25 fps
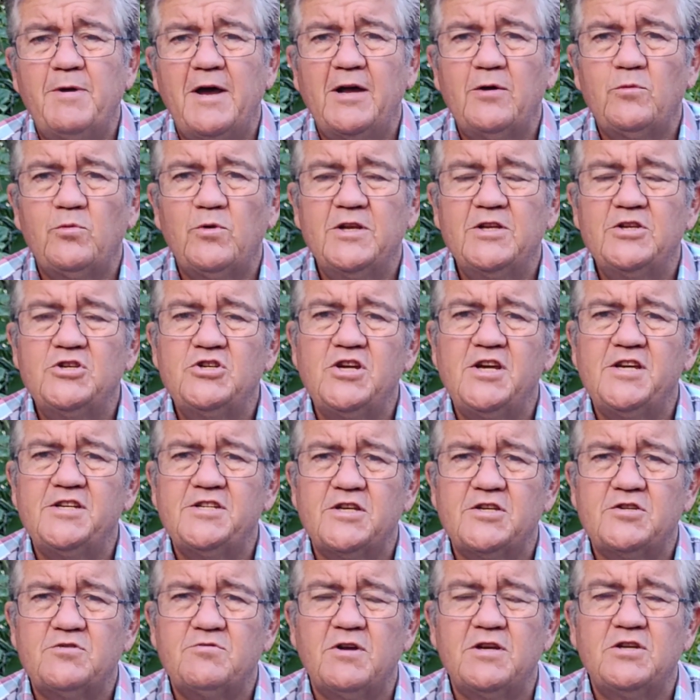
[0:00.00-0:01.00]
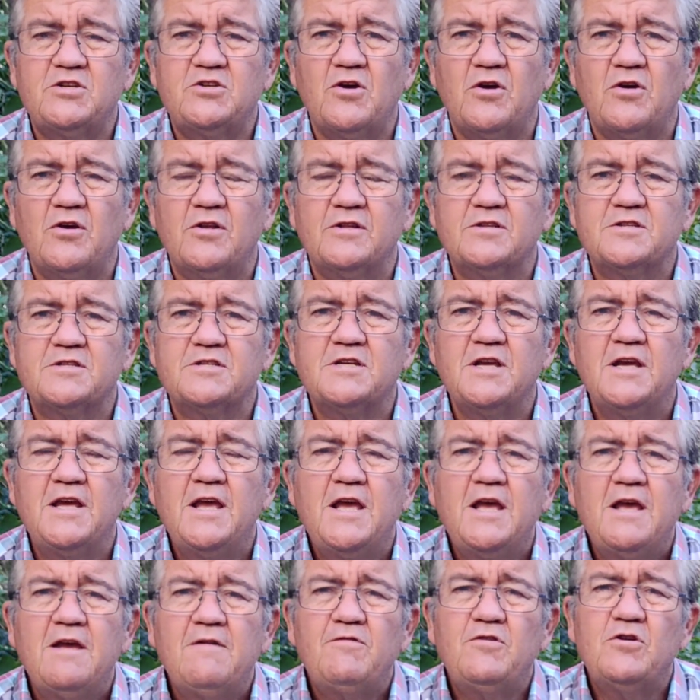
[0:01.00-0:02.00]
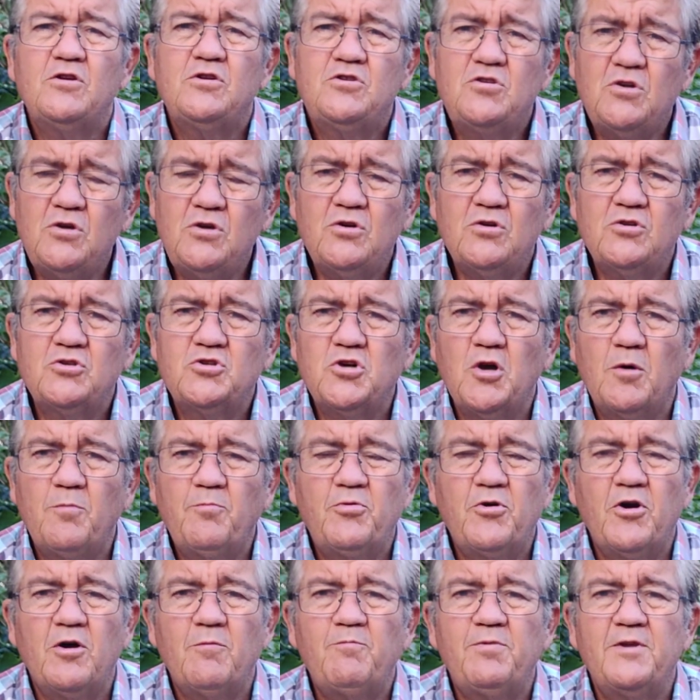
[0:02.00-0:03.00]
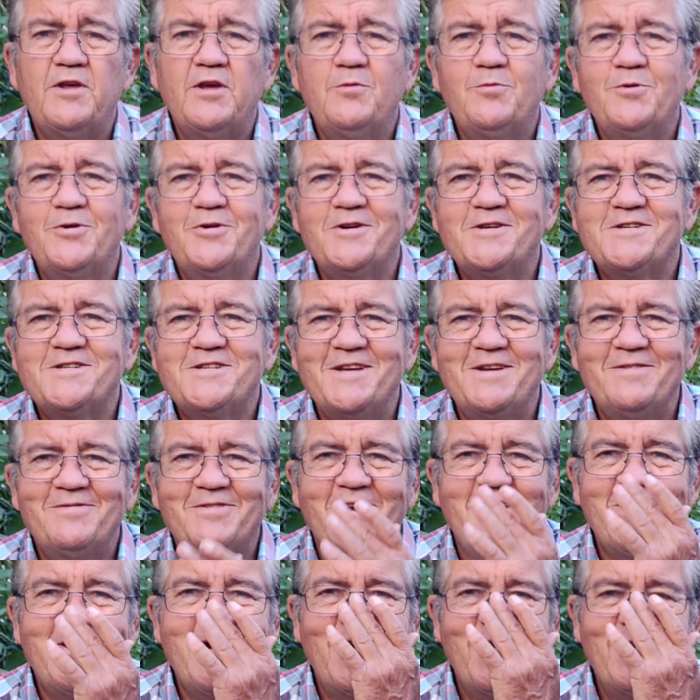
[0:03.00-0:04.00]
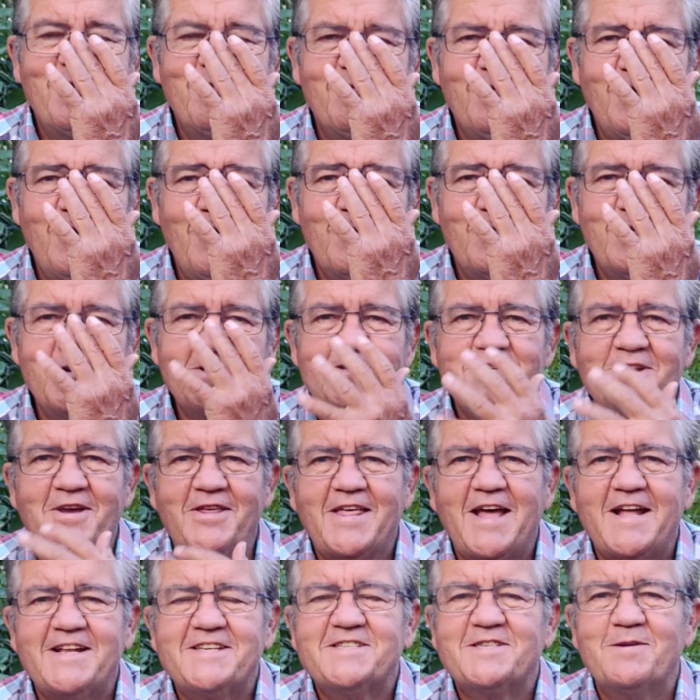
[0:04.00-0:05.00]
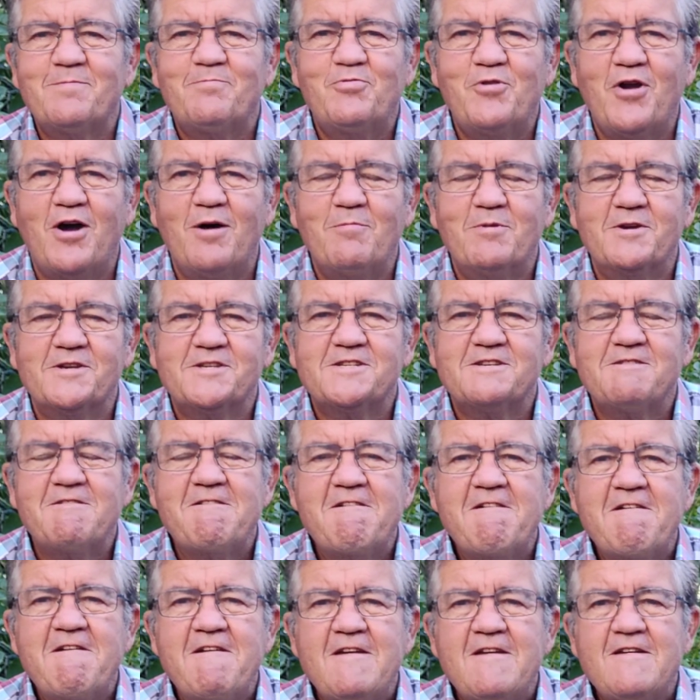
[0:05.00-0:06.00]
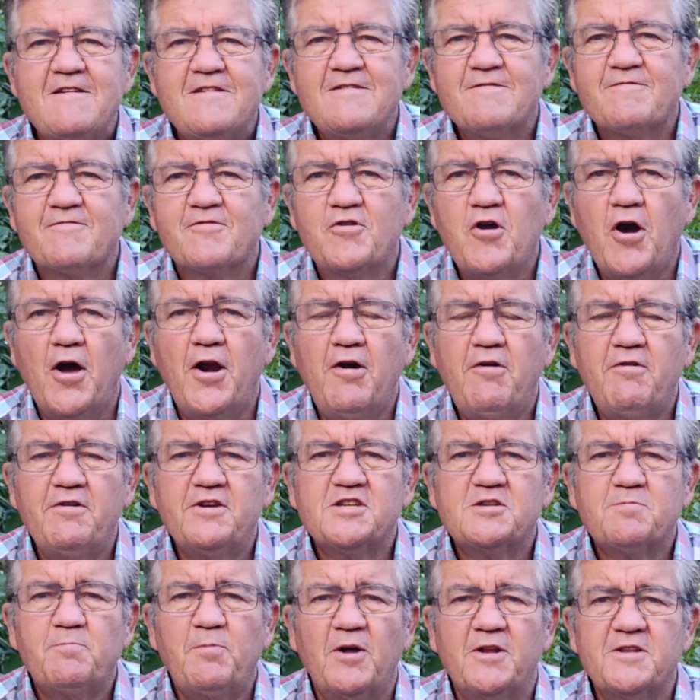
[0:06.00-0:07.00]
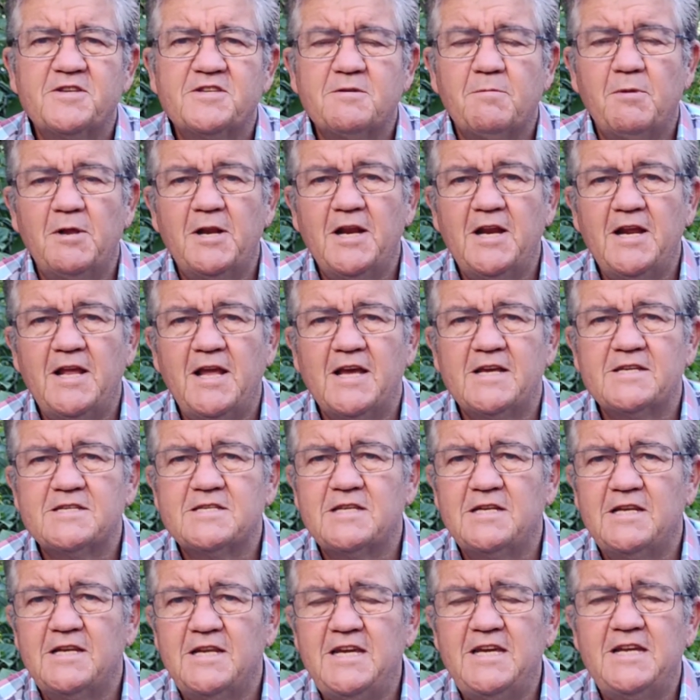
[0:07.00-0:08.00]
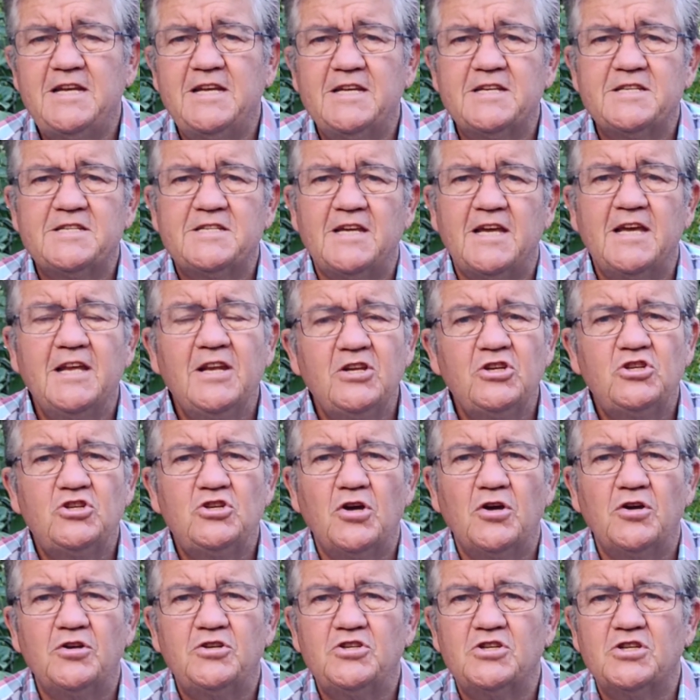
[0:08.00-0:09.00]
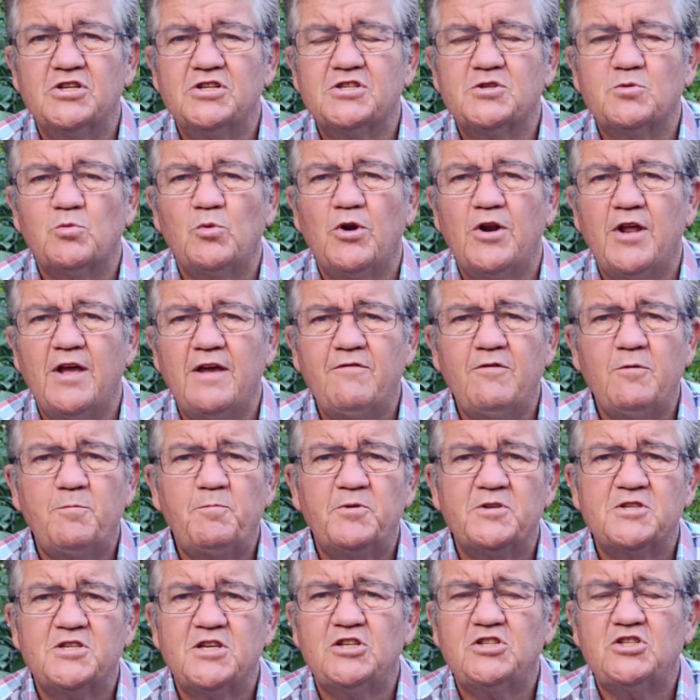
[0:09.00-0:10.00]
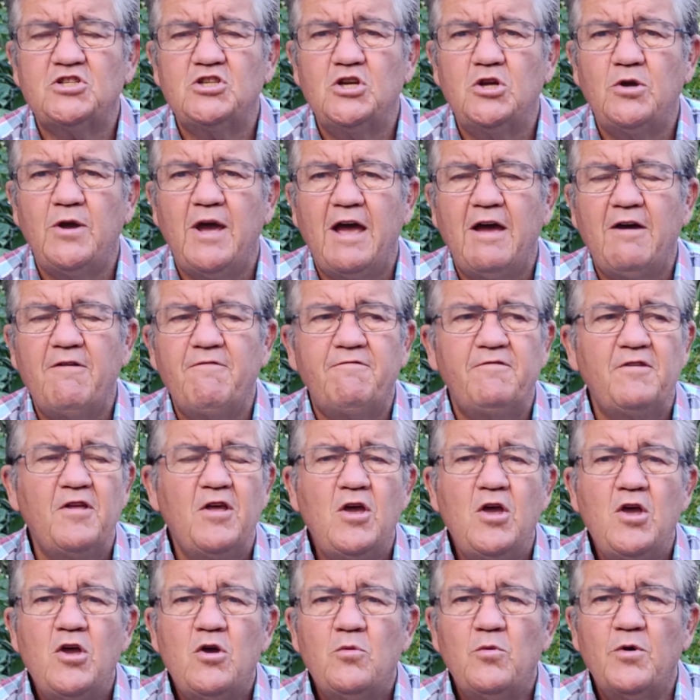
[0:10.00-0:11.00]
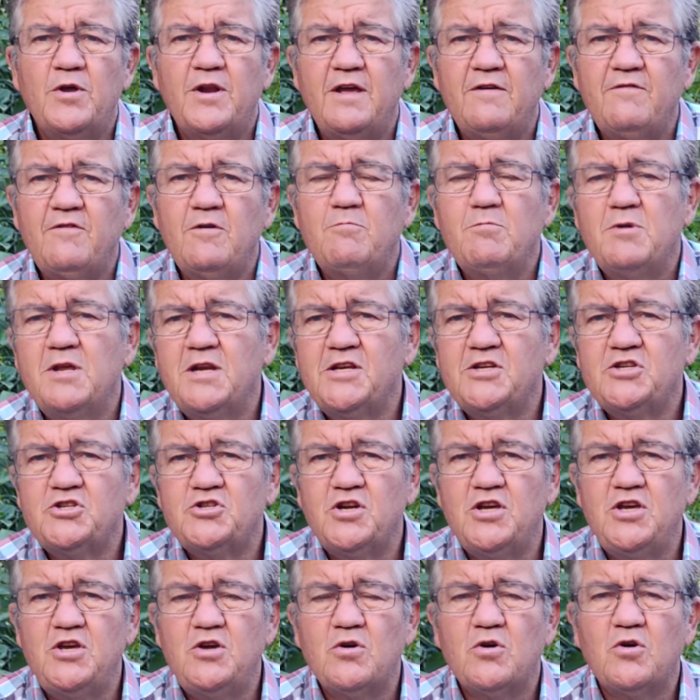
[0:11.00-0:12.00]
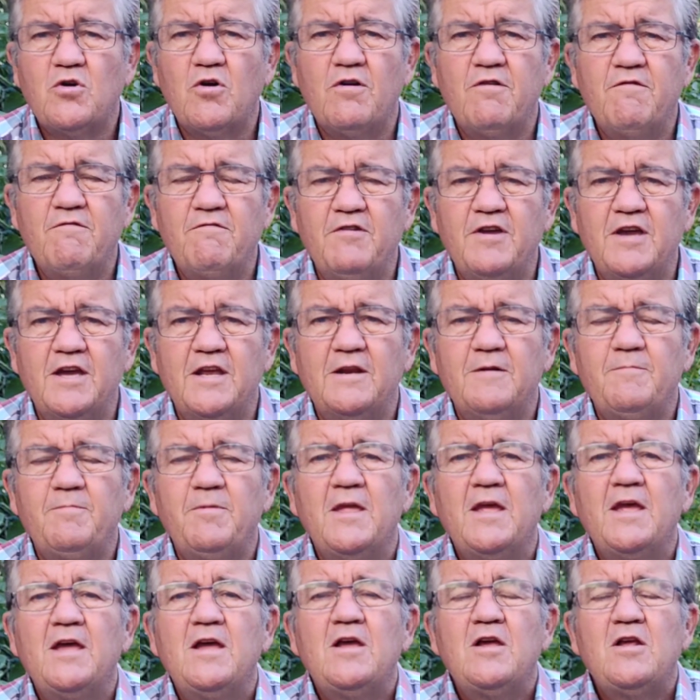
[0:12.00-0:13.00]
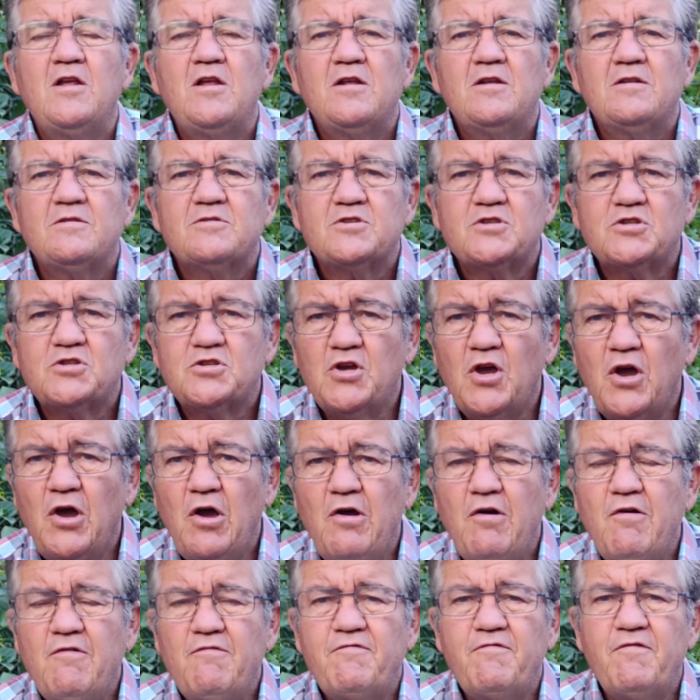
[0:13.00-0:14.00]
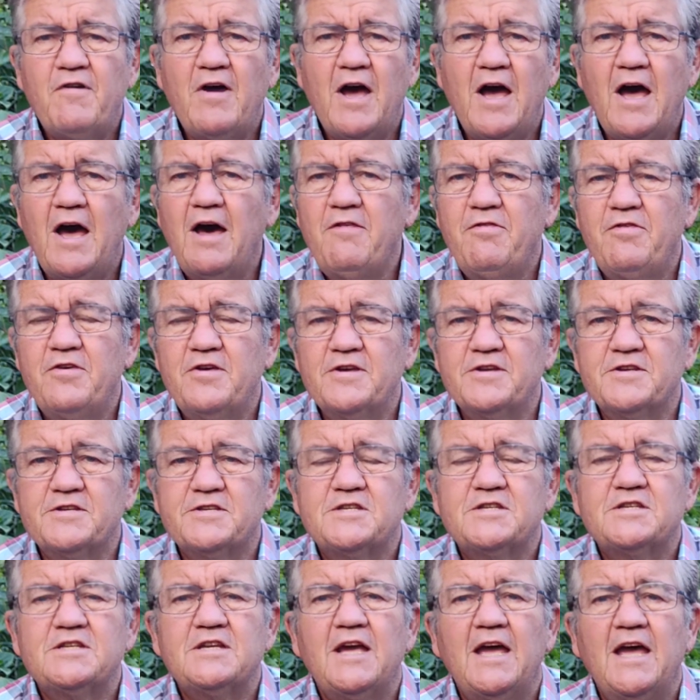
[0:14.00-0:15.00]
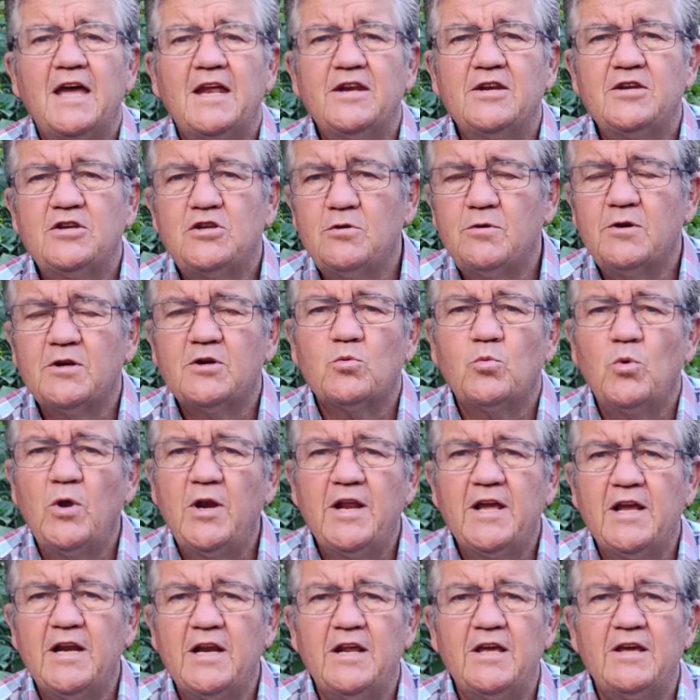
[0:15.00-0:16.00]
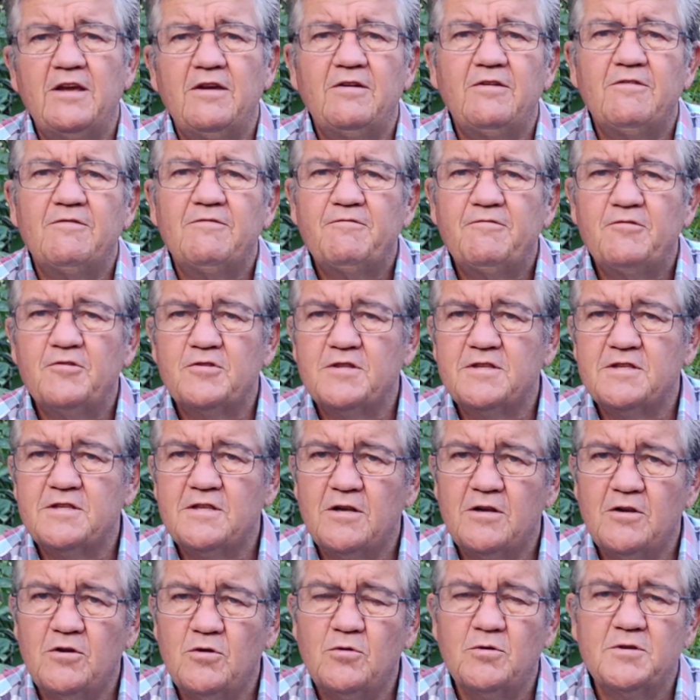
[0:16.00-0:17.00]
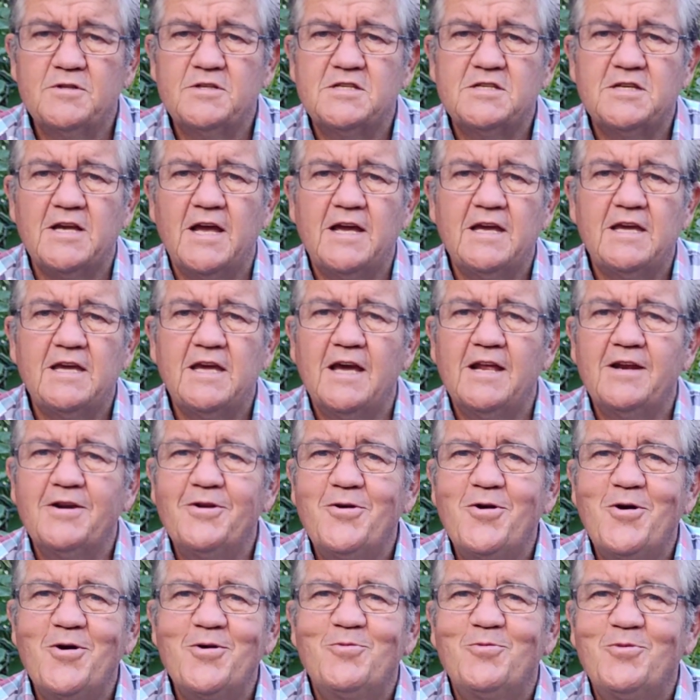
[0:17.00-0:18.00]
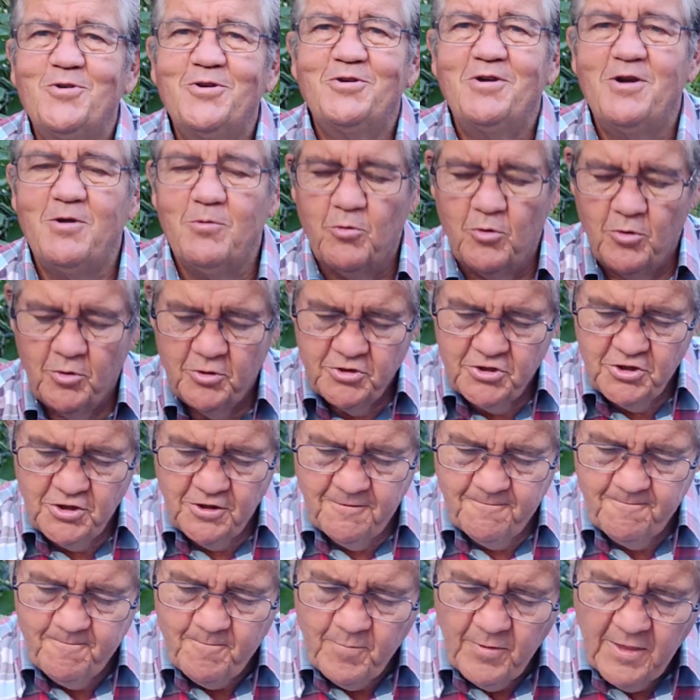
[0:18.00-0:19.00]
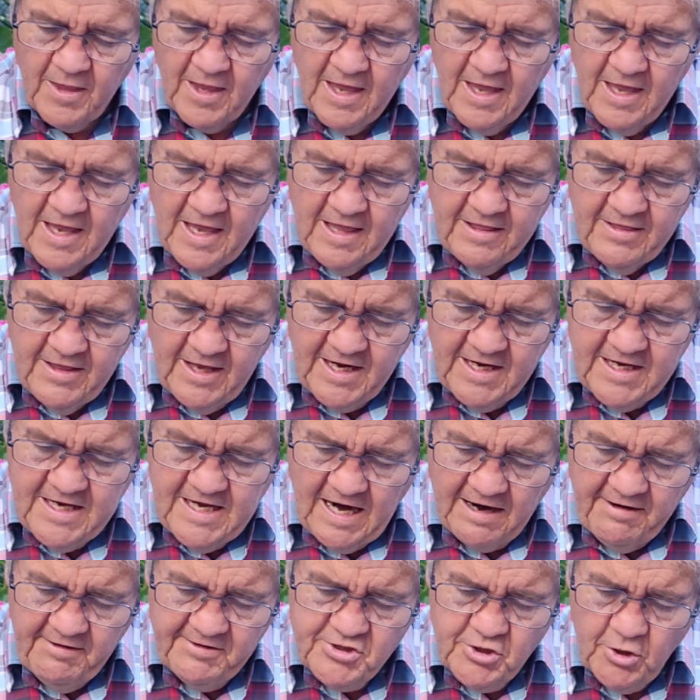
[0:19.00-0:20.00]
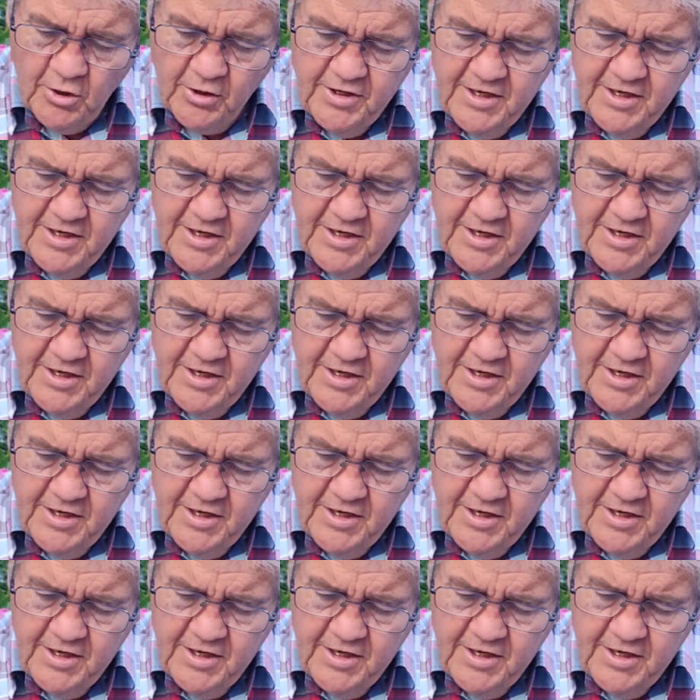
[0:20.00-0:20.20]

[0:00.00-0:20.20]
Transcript: about when Jesus returns, if you do your job properly, you will receive a crown of glory. So that's the promise. You've got a responsibility as leaders in churches, whatever position you have, whatever ministry you convene, serve others and do it willingly for the Lord's sake, and God will reward you. Then he carries